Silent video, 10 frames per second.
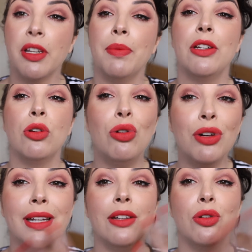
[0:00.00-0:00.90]
so I've been
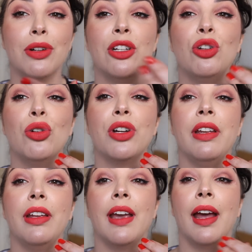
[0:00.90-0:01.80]

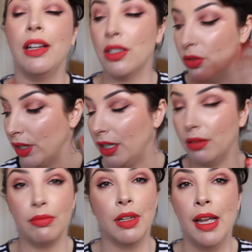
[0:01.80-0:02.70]
talking, and it's
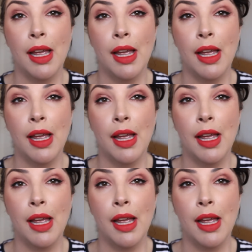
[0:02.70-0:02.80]
looking